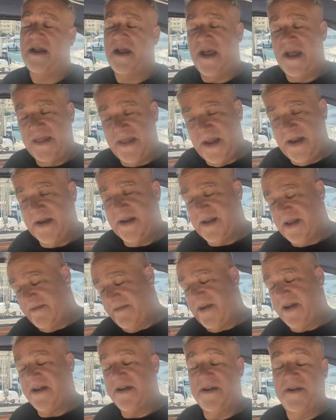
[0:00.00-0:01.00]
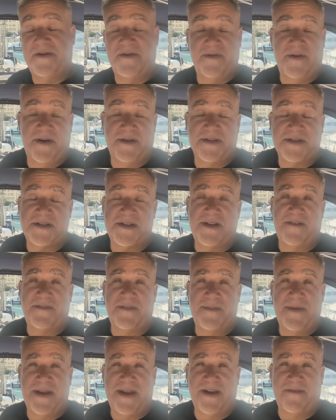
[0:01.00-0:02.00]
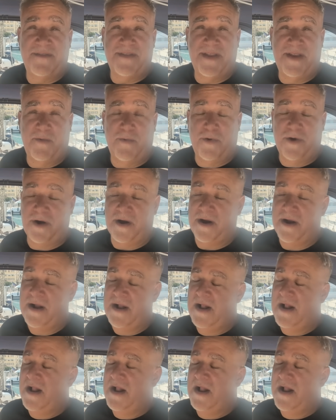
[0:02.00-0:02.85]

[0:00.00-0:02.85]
and then get ready to do all the stuff to make everything work.